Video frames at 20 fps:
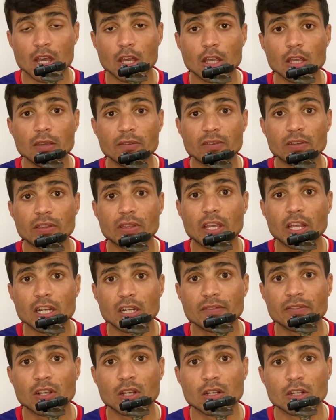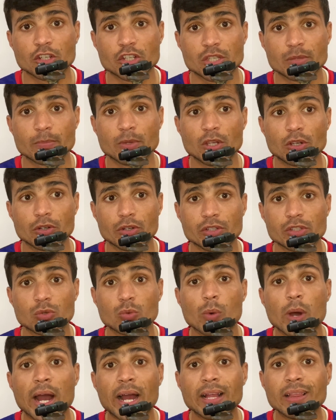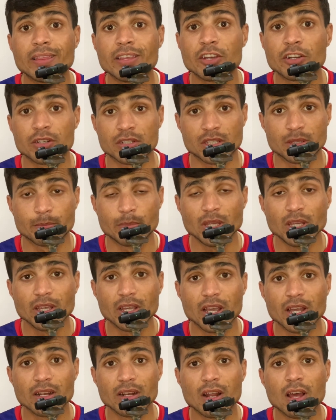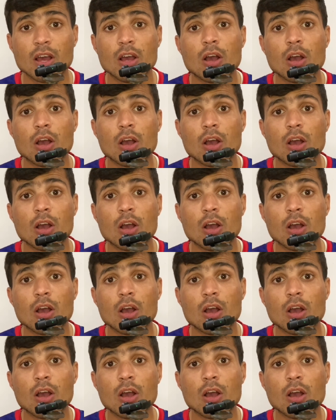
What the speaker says: even native English speakers, while they are speaking